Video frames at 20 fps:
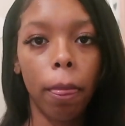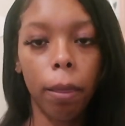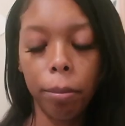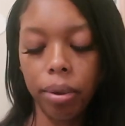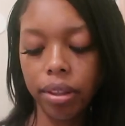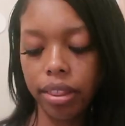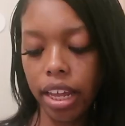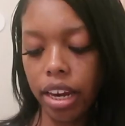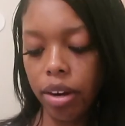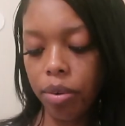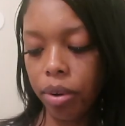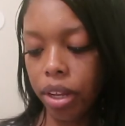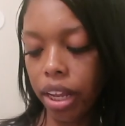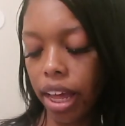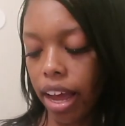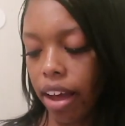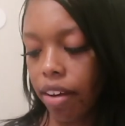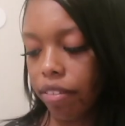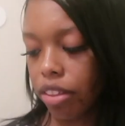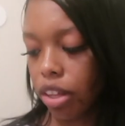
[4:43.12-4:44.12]
they didn't really
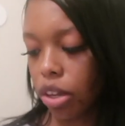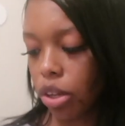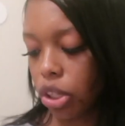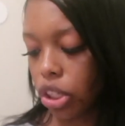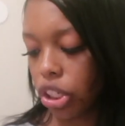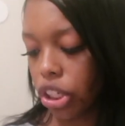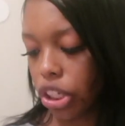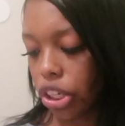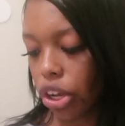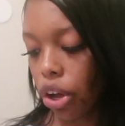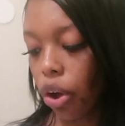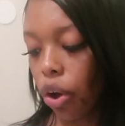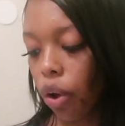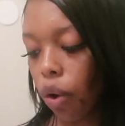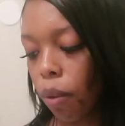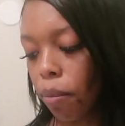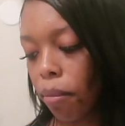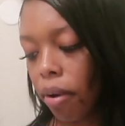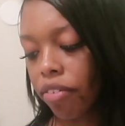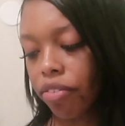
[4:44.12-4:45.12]
have those.
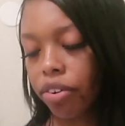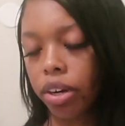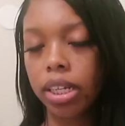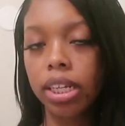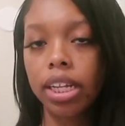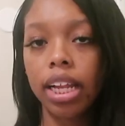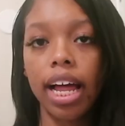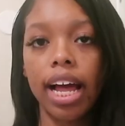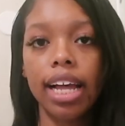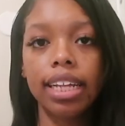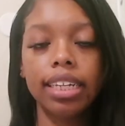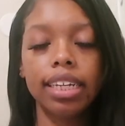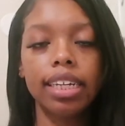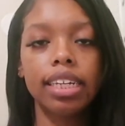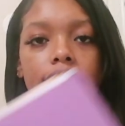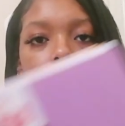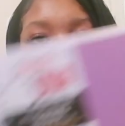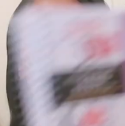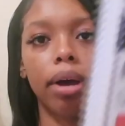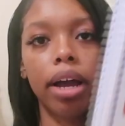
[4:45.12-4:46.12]
So my first class
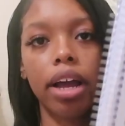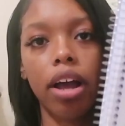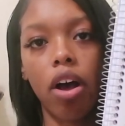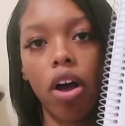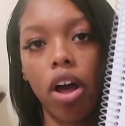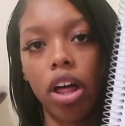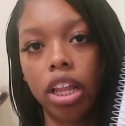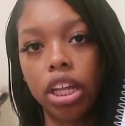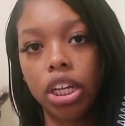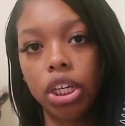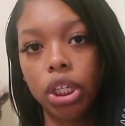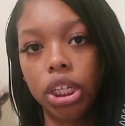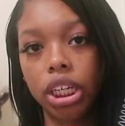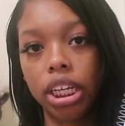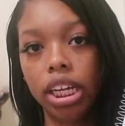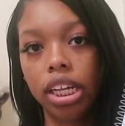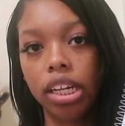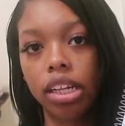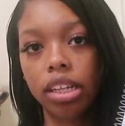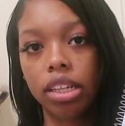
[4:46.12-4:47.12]
is
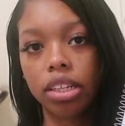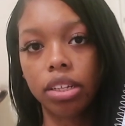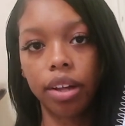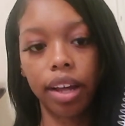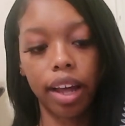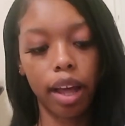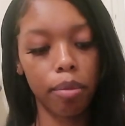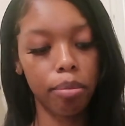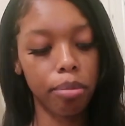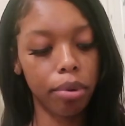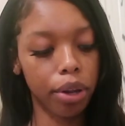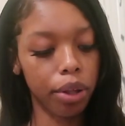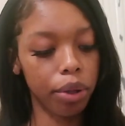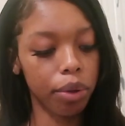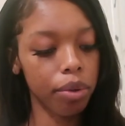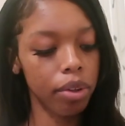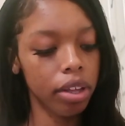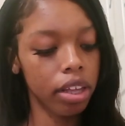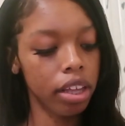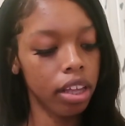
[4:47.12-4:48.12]
biology, so I got
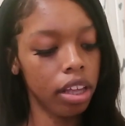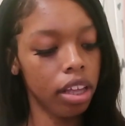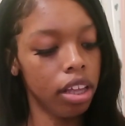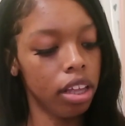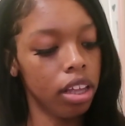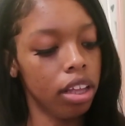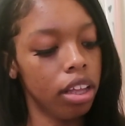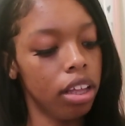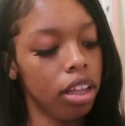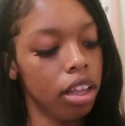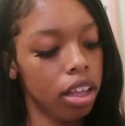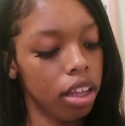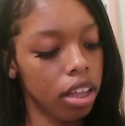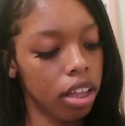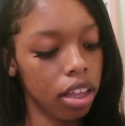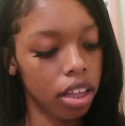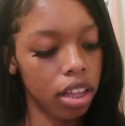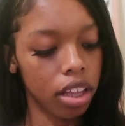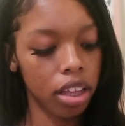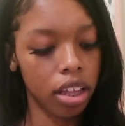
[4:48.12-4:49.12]
blue,
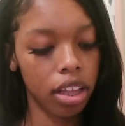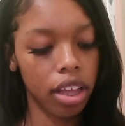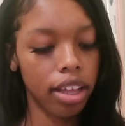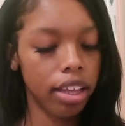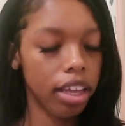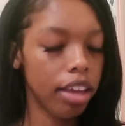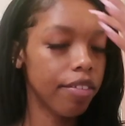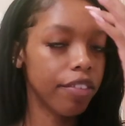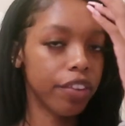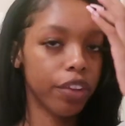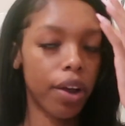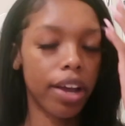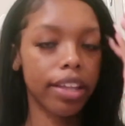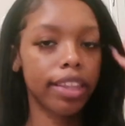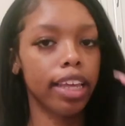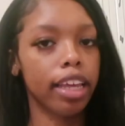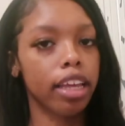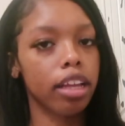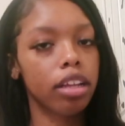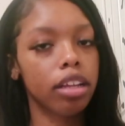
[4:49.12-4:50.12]
even though I
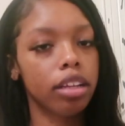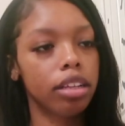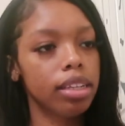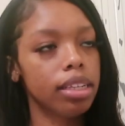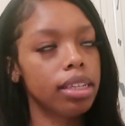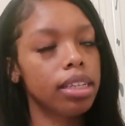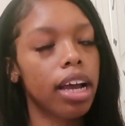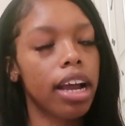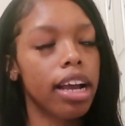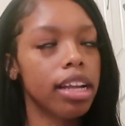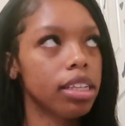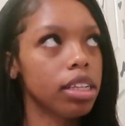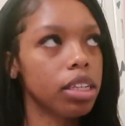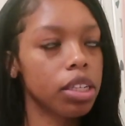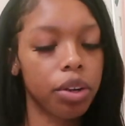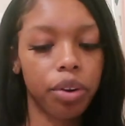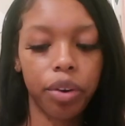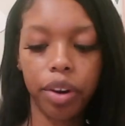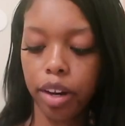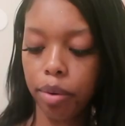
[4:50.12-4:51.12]
think science
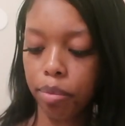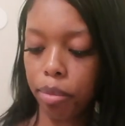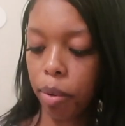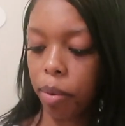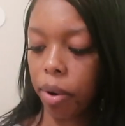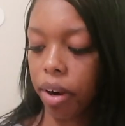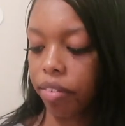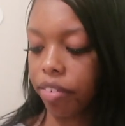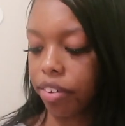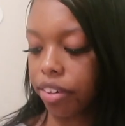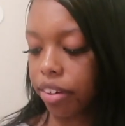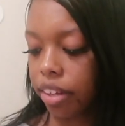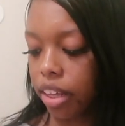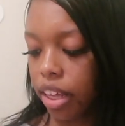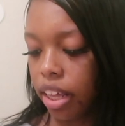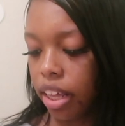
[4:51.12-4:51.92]
is green, but whatever.